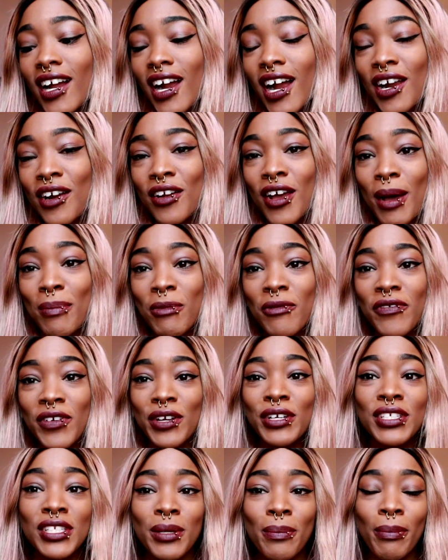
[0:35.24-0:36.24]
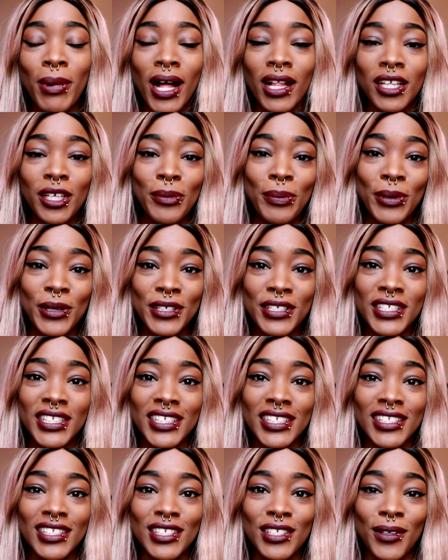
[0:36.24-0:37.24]
I don't know, I'm a very symbolic
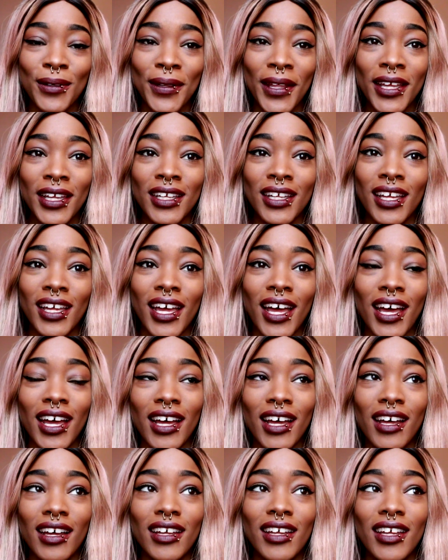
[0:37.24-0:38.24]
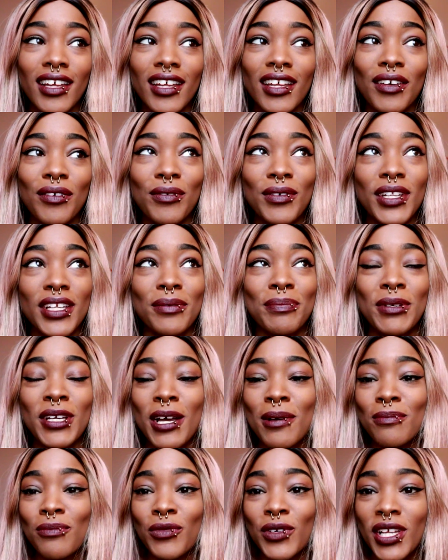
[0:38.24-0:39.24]
person, so like when it
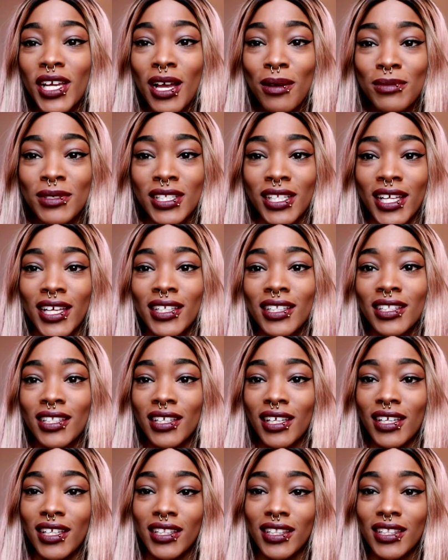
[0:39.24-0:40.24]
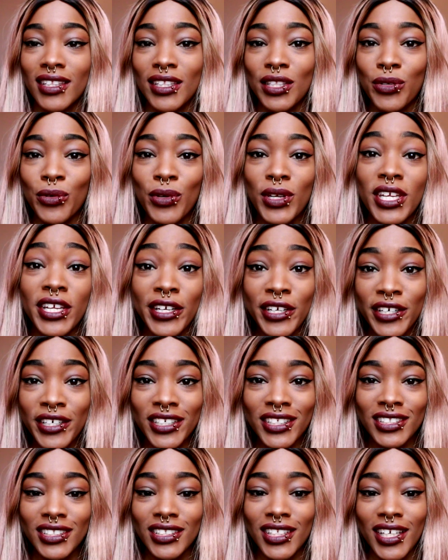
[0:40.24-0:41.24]
become when it comes to like New
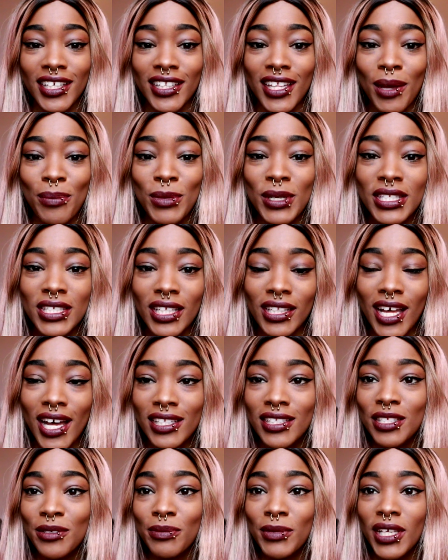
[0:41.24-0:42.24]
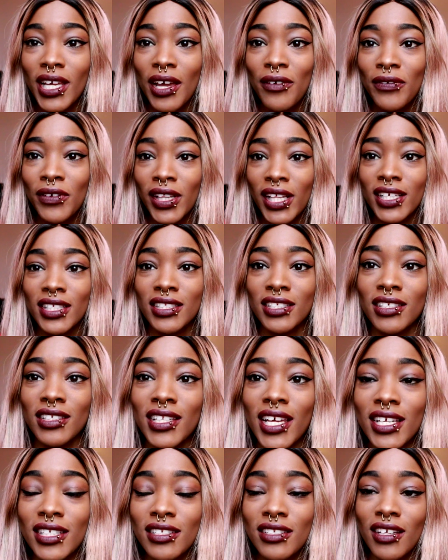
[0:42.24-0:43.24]
Year's, like that means a lot to me. I feel like it's a
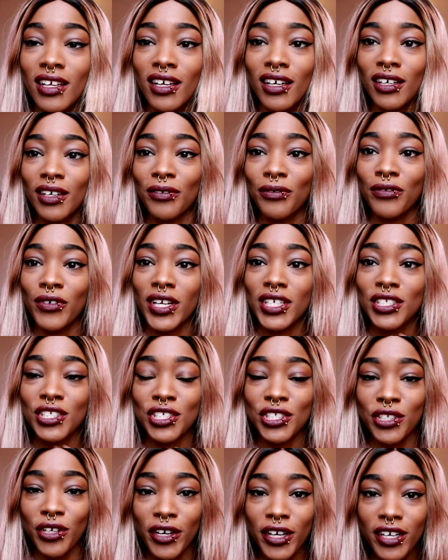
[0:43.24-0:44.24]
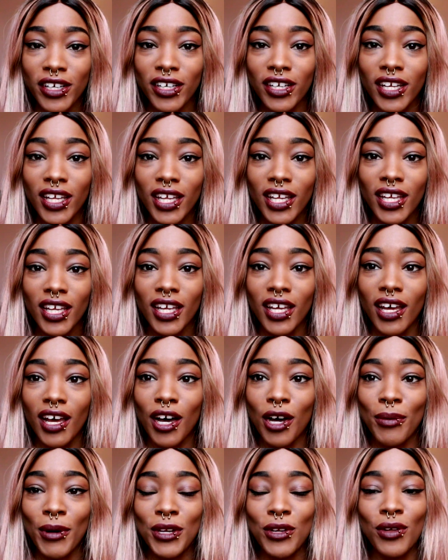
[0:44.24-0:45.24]
nice uh, fresh start.
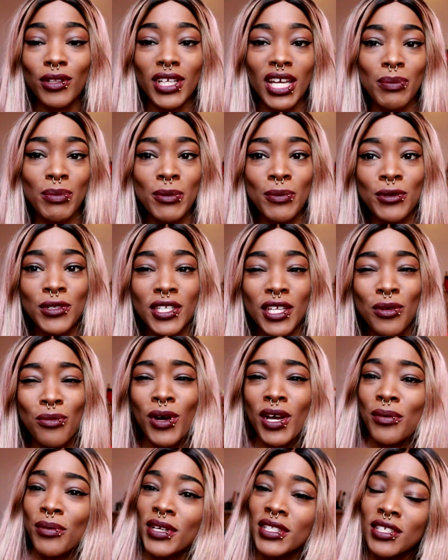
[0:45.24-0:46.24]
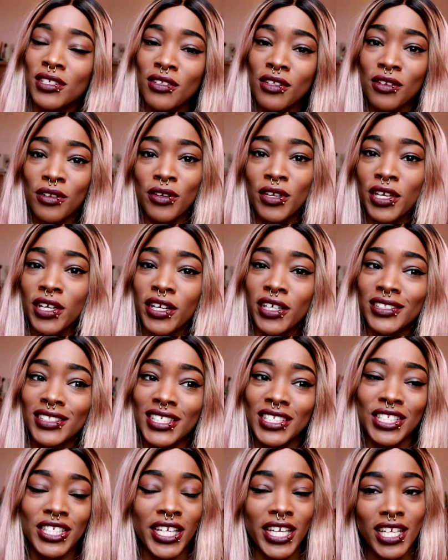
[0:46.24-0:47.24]
Um, I know a lot of people say, why wait till the New Year
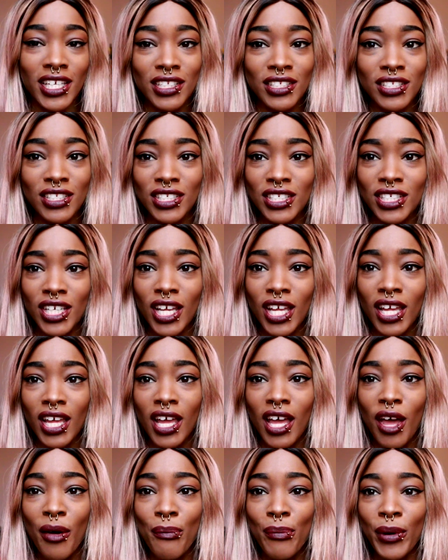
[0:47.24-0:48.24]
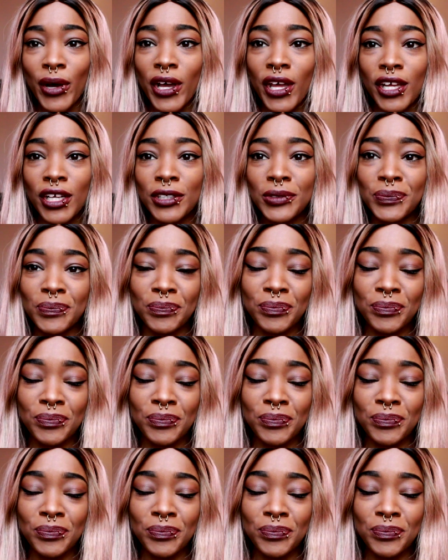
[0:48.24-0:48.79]
to change? But